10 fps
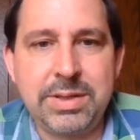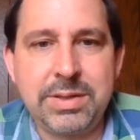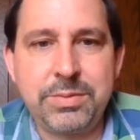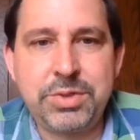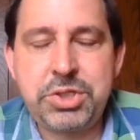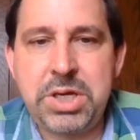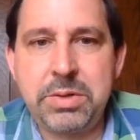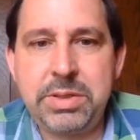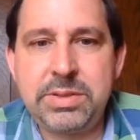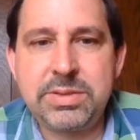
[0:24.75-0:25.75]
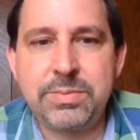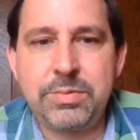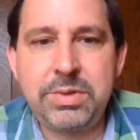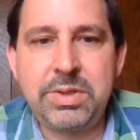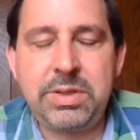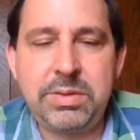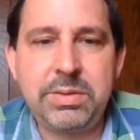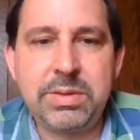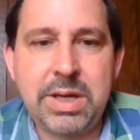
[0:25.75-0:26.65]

And I was sharing some really,